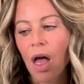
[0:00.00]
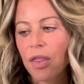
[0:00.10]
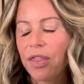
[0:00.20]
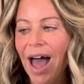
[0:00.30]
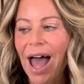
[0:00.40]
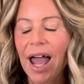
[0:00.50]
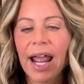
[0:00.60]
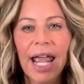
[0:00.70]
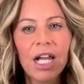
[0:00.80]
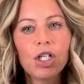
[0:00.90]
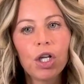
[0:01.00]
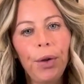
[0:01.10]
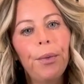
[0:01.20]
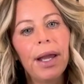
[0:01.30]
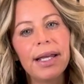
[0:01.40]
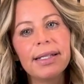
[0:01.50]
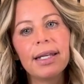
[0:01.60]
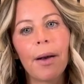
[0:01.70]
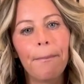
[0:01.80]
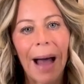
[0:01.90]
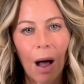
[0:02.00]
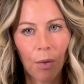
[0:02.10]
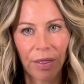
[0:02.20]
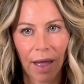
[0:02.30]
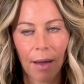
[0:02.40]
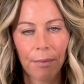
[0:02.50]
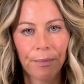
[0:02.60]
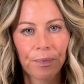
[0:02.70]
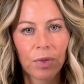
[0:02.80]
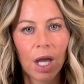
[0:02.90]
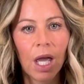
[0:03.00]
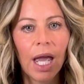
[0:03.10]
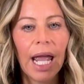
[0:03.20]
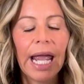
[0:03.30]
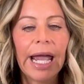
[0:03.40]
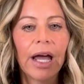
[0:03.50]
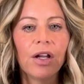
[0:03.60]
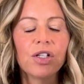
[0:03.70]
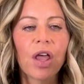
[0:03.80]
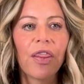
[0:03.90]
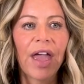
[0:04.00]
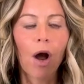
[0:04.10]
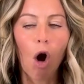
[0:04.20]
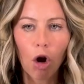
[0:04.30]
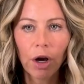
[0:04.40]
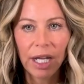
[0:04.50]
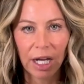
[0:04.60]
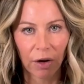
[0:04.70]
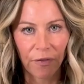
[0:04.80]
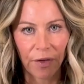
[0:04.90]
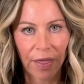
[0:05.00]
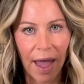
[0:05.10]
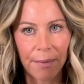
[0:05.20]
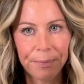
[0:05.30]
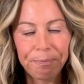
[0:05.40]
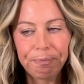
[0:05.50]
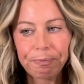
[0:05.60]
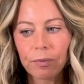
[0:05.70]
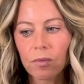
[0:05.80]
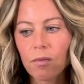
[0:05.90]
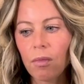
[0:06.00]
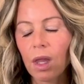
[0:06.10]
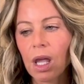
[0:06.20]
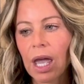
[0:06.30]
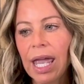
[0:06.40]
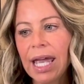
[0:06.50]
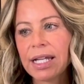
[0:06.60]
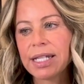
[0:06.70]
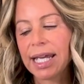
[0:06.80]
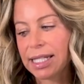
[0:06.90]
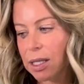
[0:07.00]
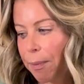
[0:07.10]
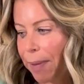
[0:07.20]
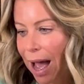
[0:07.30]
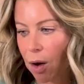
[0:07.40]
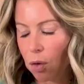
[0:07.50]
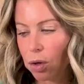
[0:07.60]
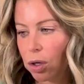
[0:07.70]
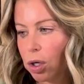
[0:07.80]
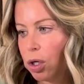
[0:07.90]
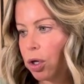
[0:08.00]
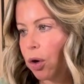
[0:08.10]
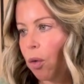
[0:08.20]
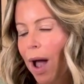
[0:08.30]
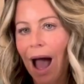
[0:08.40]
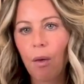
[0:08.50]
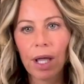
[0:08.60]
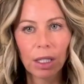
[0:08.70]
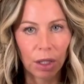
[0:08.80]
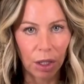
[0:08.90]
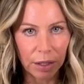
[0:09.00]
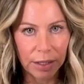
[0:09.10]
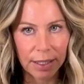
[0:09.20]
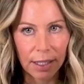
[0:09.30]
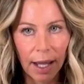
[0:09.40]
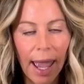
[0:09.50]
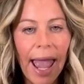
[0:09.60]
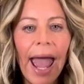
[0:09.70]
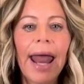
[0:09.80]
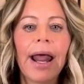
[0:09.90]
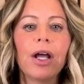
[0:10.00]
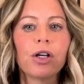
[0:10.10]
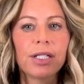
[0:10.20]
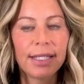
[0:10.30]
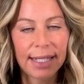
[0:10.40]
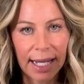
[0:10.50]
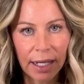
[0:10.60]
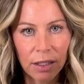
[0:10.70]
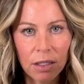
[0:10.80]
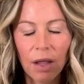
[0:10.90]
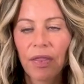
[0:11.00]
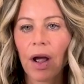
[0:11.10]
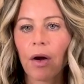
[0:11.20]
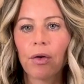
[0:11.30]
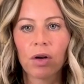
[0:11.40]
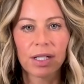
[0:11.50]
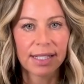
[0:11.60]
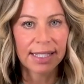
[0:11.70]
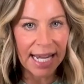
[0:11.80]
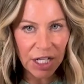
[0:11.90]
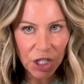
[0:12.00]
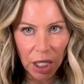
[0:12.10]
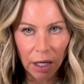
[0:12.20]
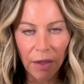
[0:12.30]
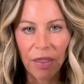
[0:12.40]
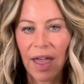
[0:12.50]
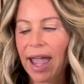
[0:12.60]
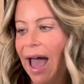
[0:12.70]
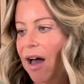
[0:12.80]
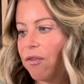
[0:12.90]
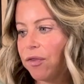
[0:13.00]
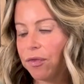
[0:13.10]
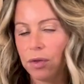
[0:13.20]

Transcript: that HQ isn't about them and they aren't here for them, and it's about how it looks. And I understand they are an organization. They have